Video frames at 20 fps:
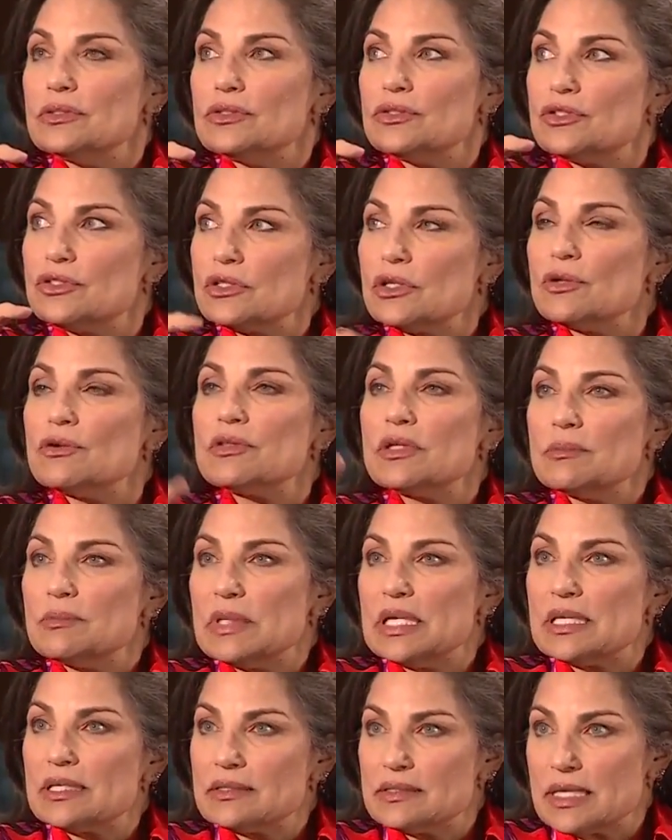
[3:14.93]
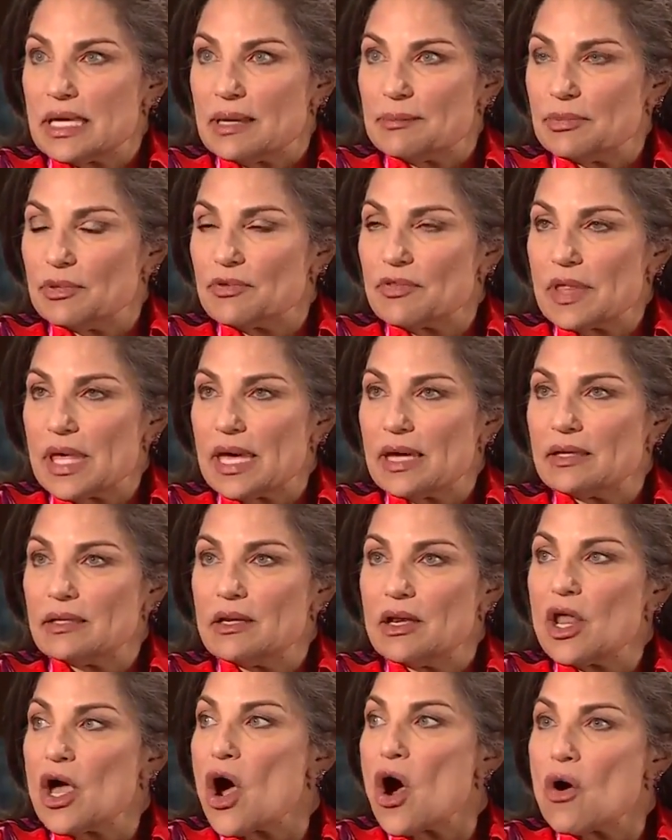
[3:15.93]
show them the example that
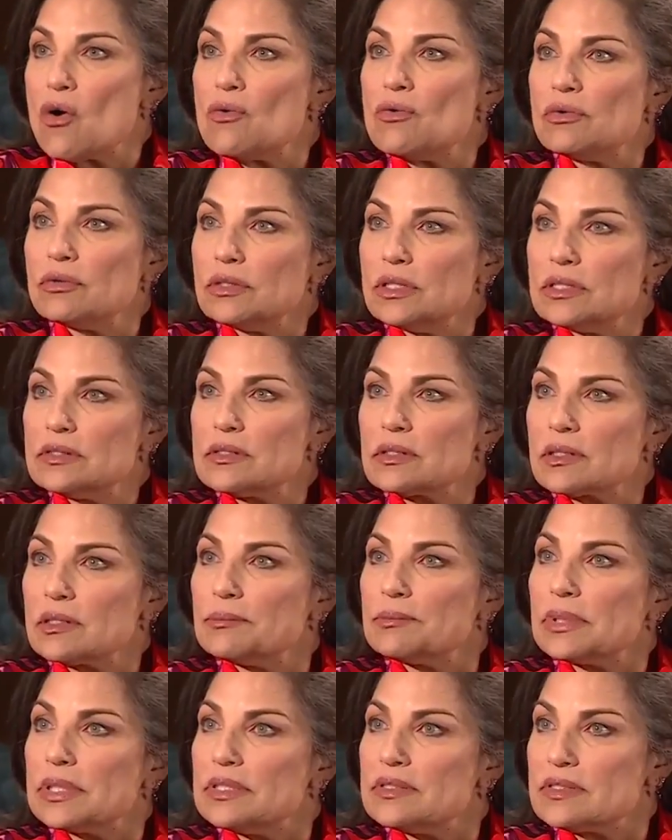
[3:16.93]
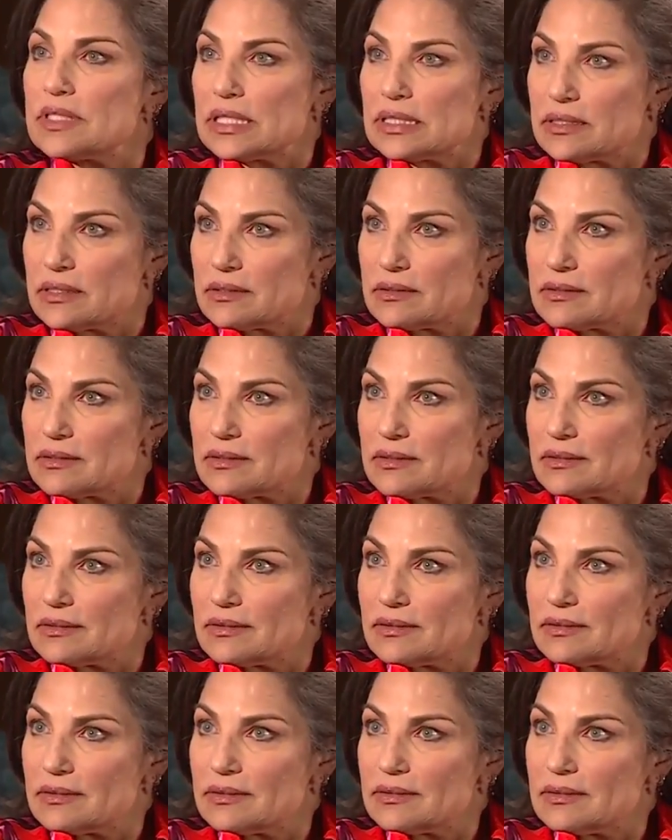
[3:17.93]
no is a complete sentence
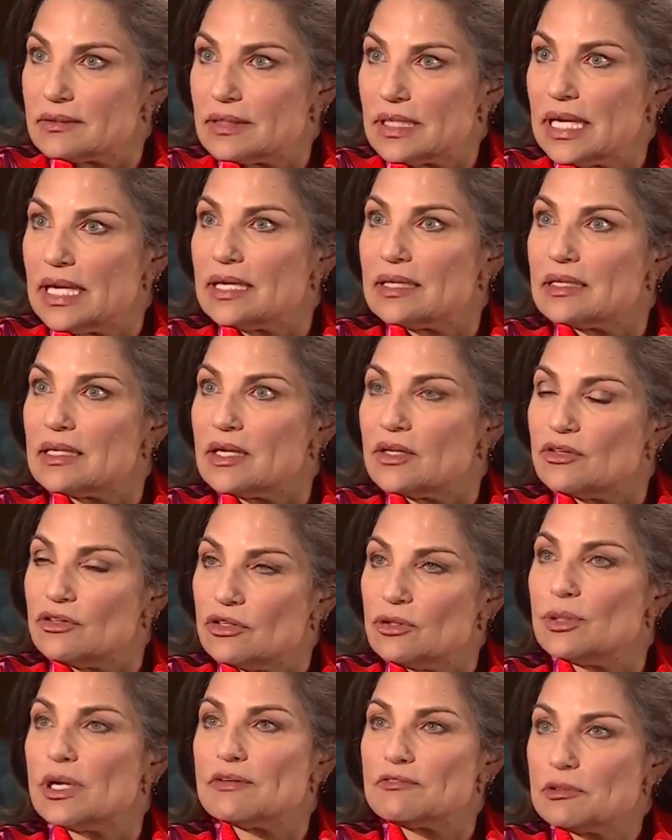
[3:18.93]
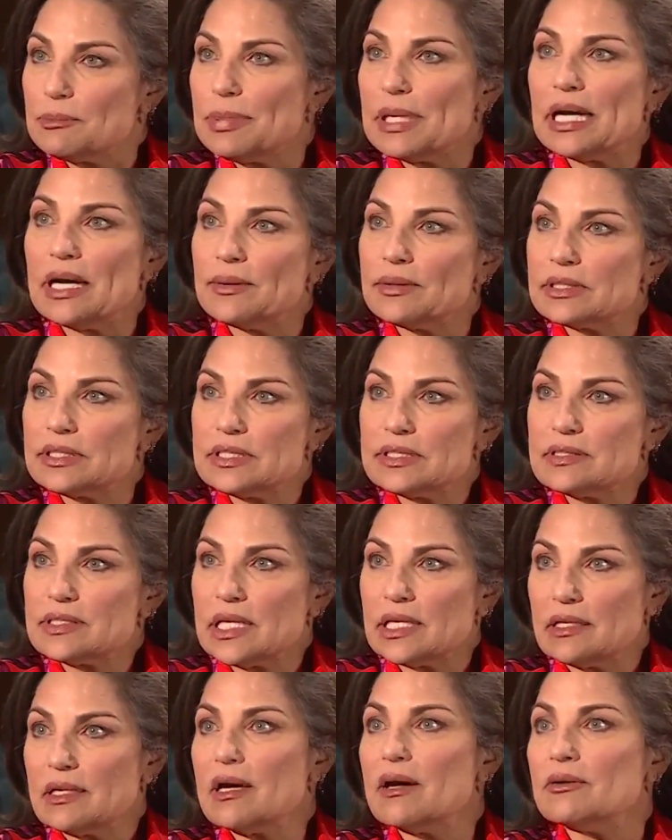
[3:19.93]
and you have the power to
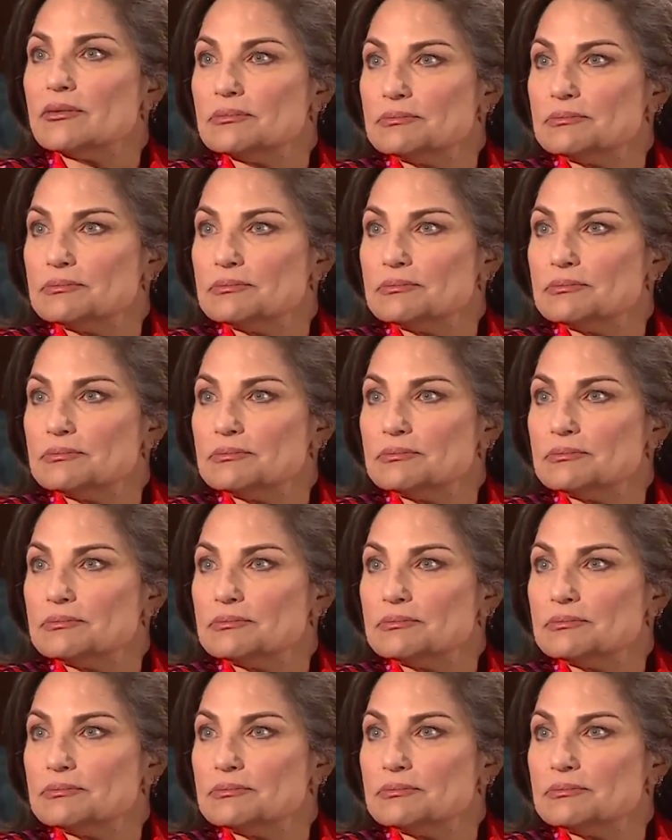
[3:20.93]
say no.